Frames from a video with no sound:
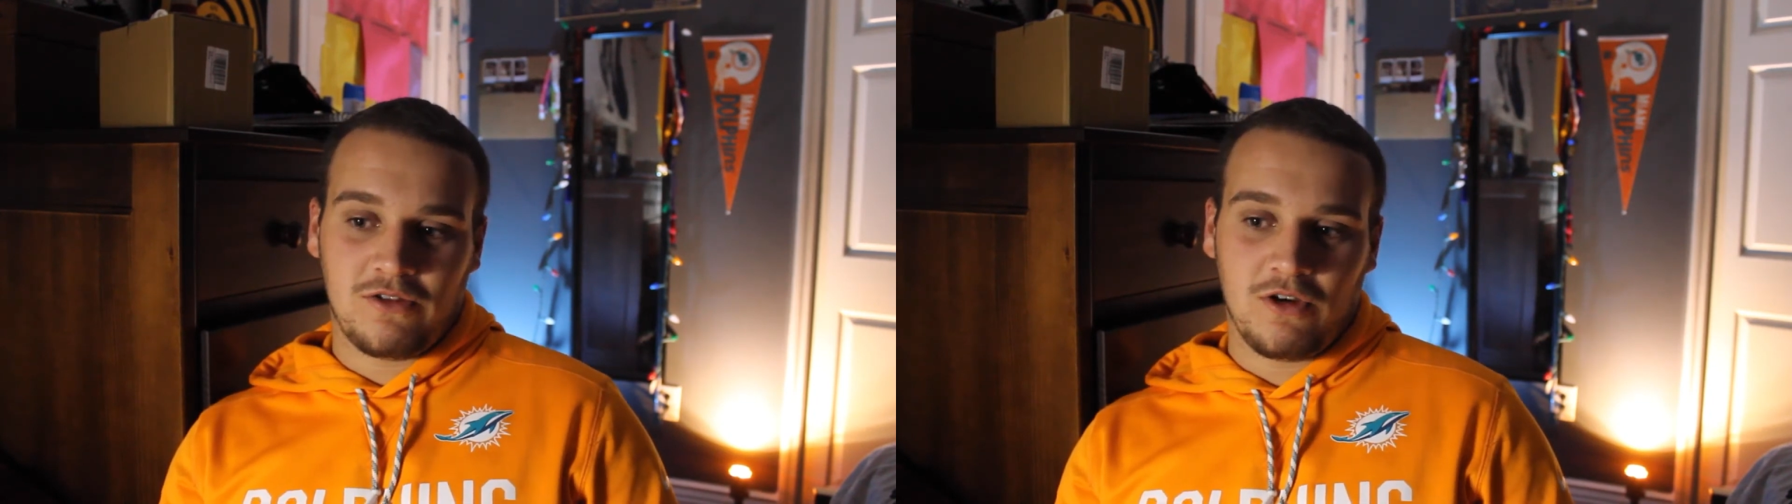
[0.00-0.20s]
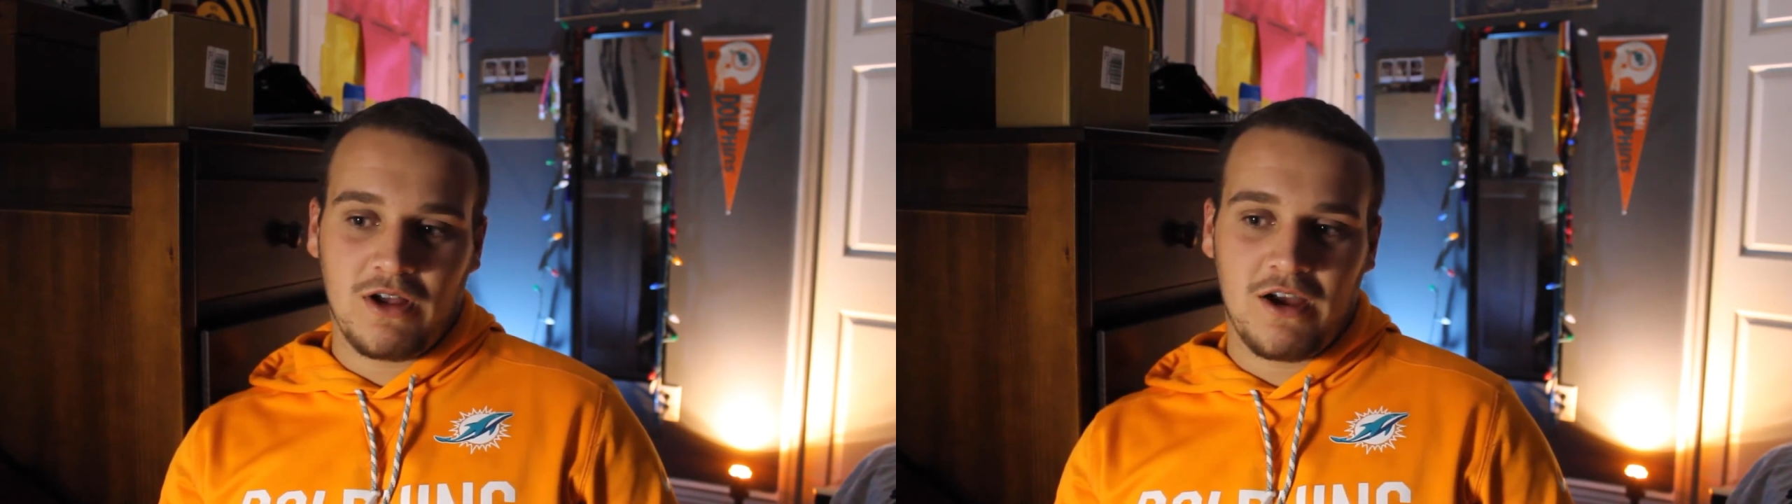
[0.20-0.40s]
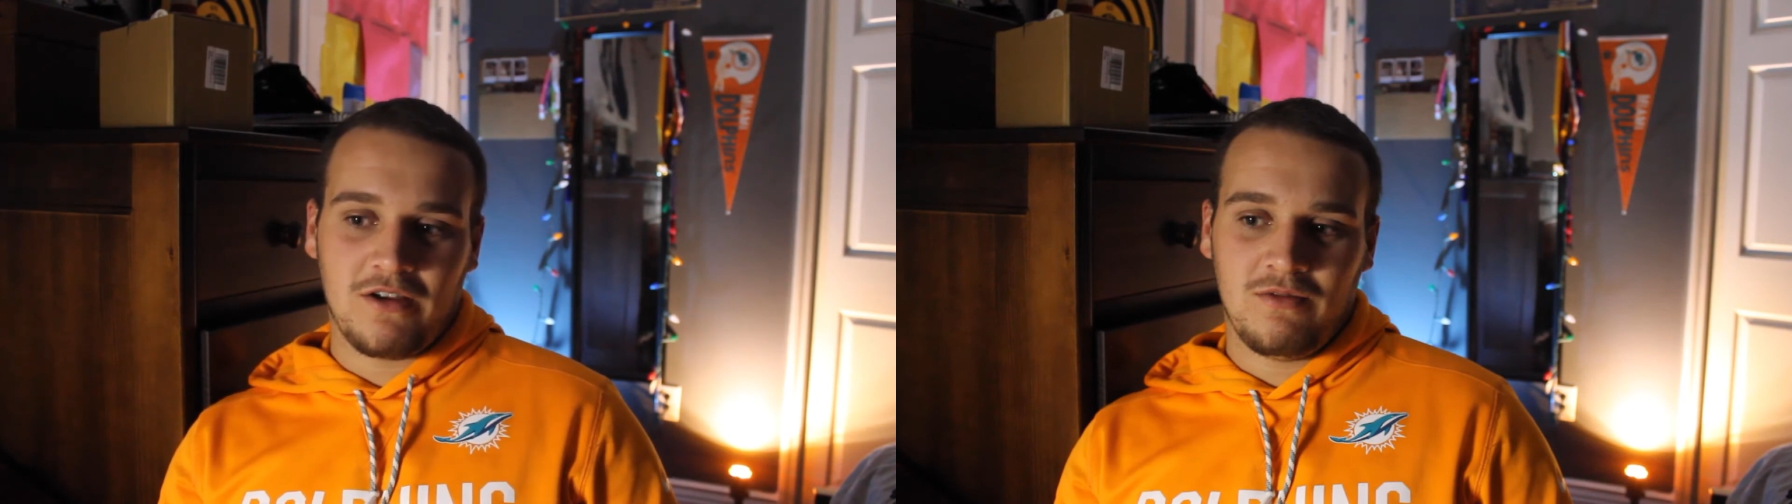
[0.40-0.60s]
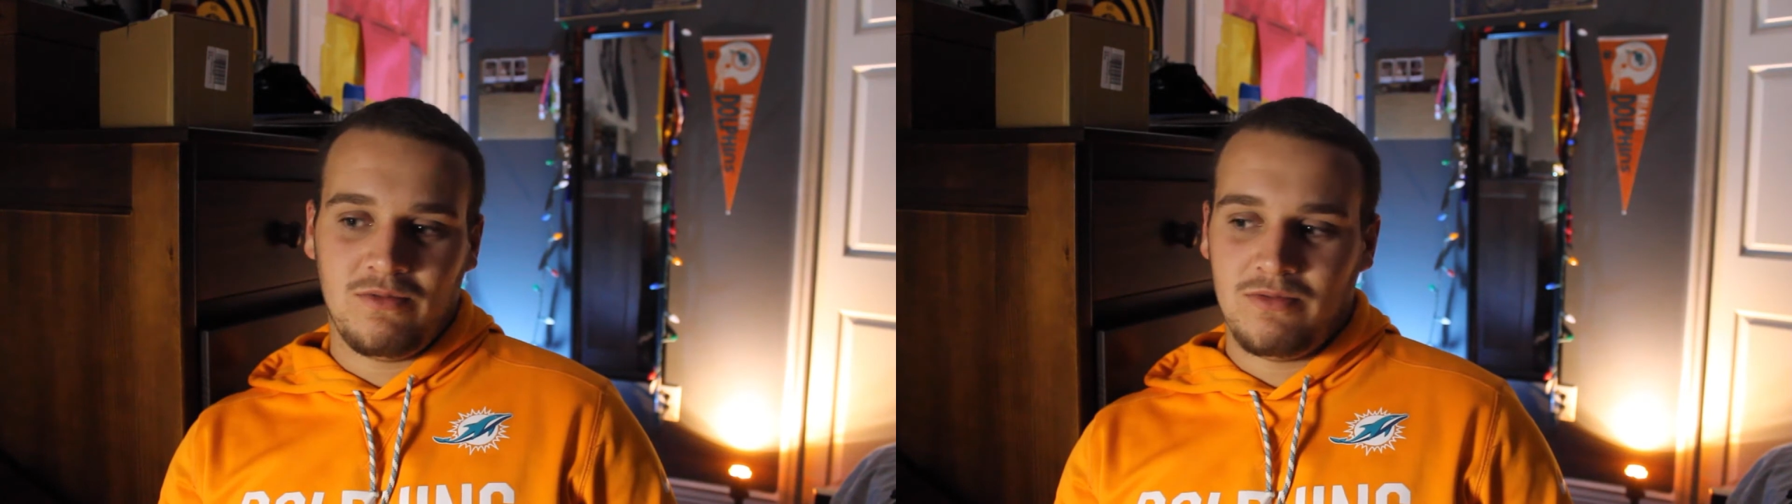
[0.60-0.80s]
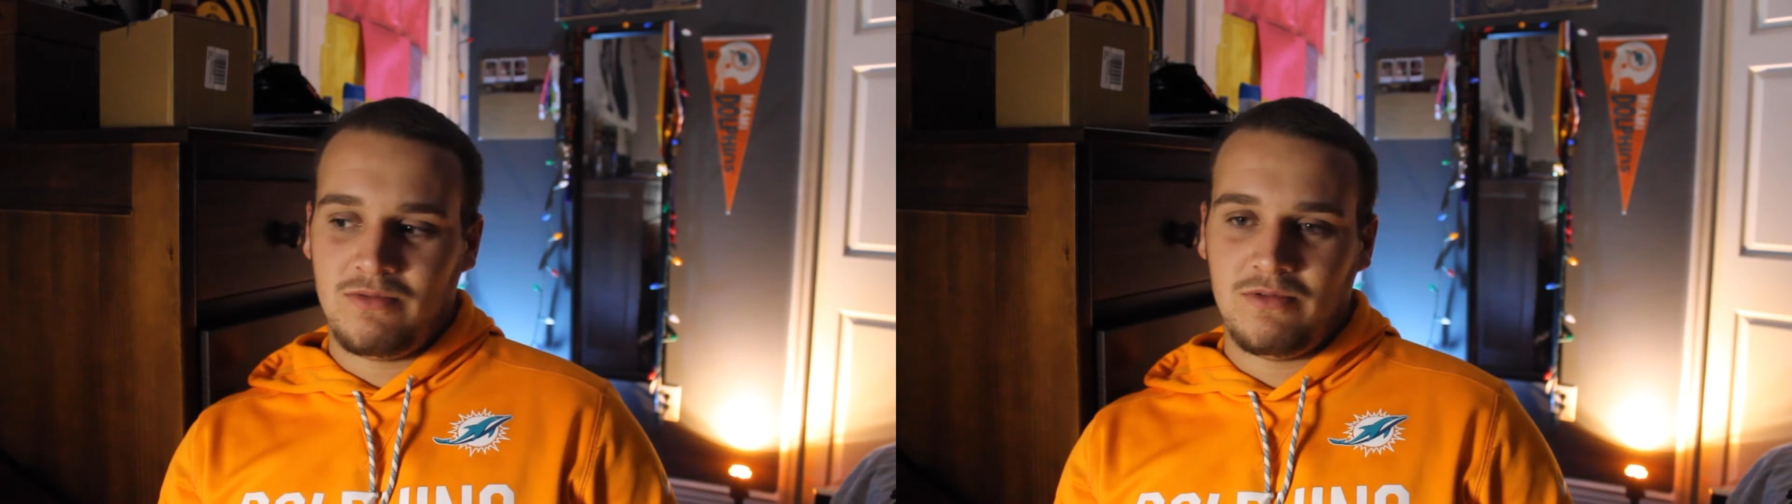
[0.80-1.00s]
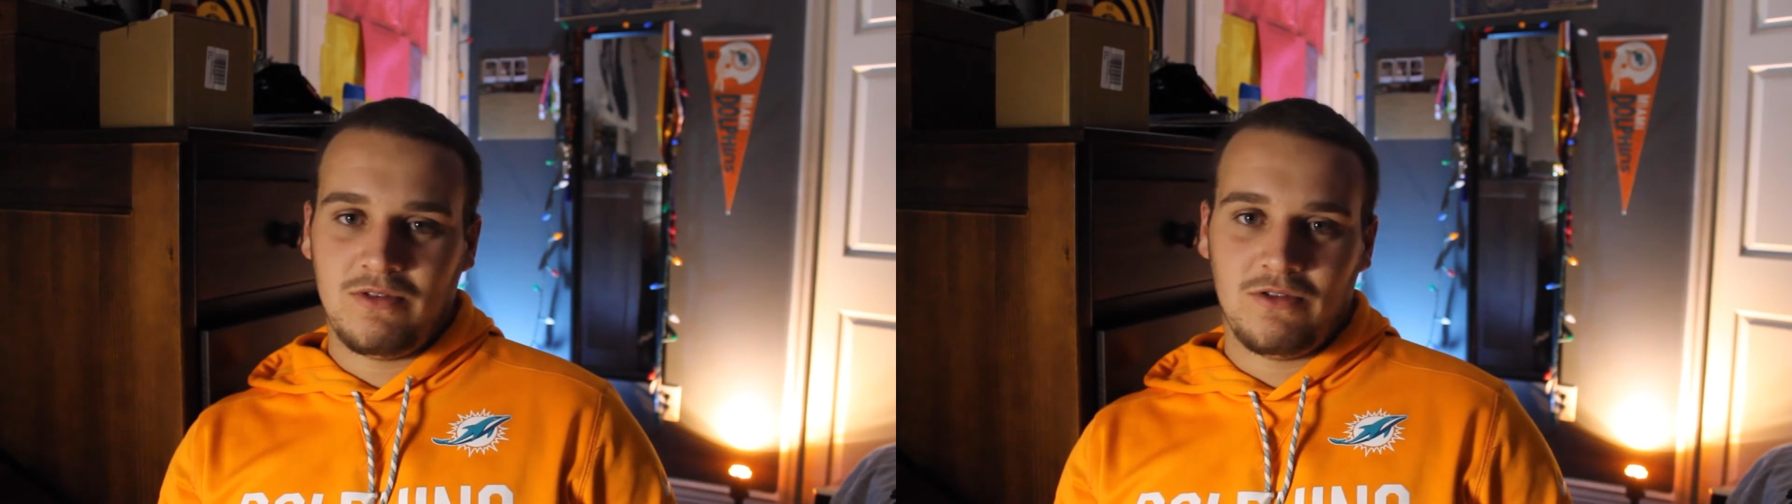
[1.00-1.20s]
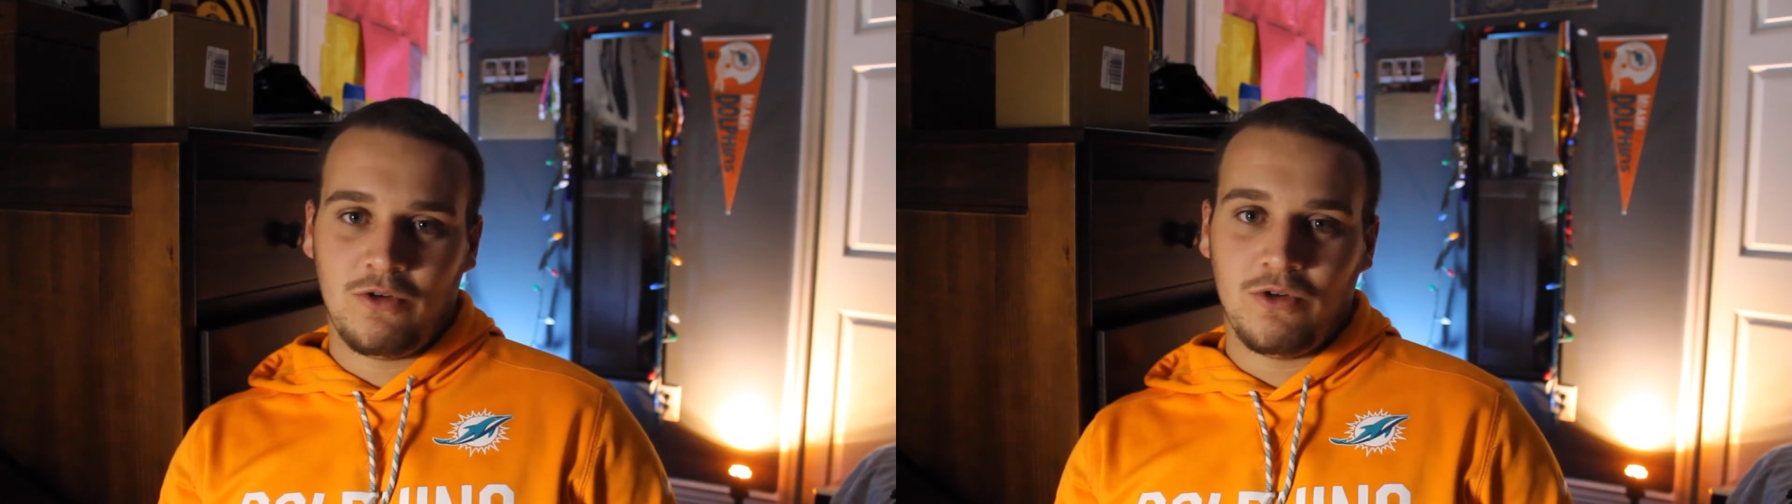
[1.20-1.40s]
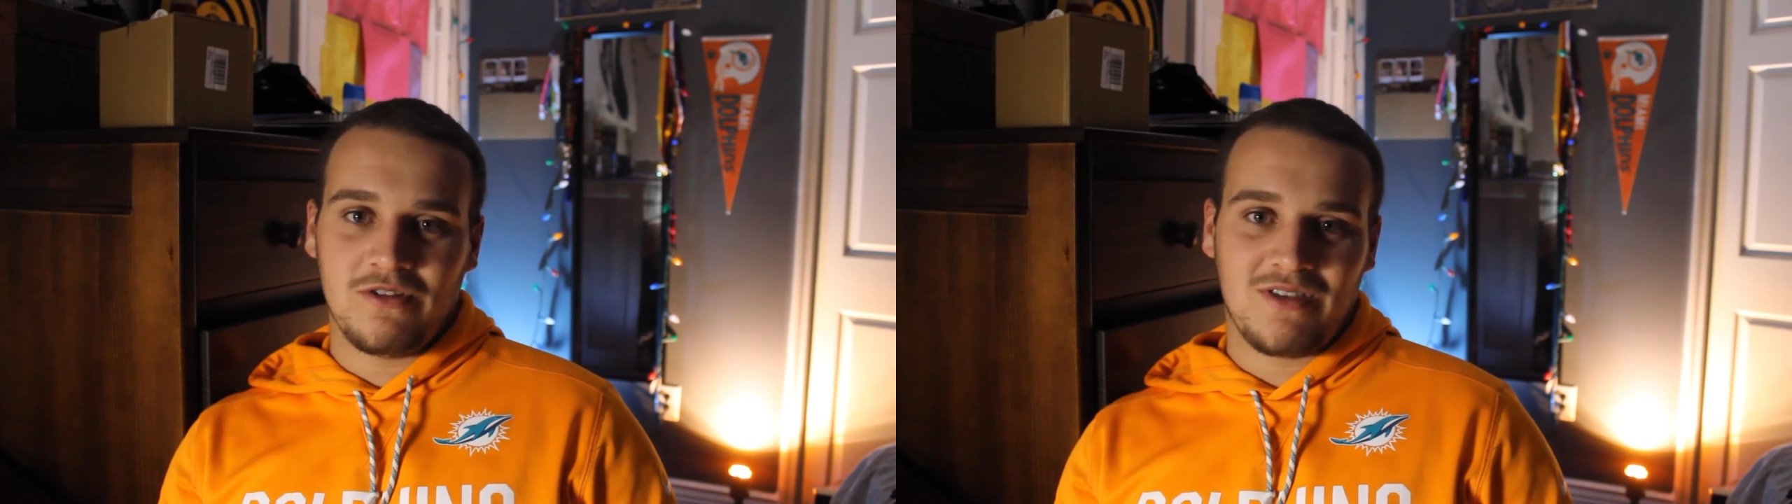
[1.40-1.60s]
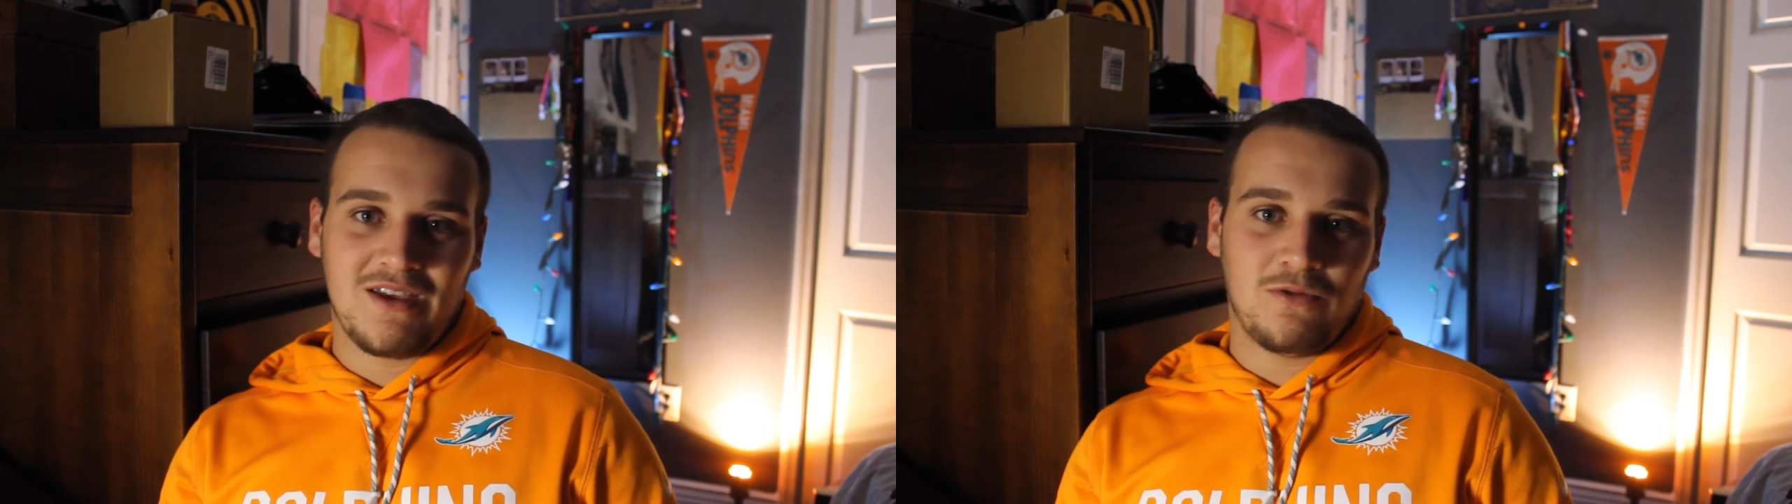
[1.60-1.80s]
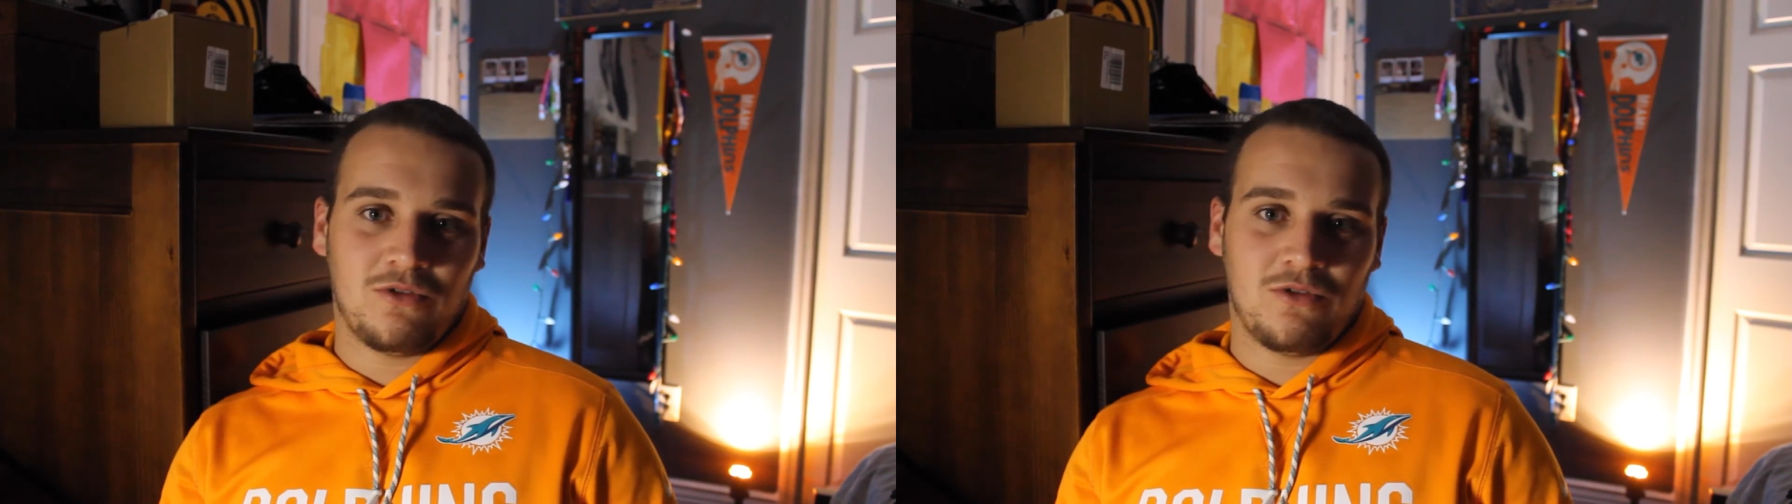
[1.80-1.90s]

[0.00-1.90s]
guy, Golden Tate,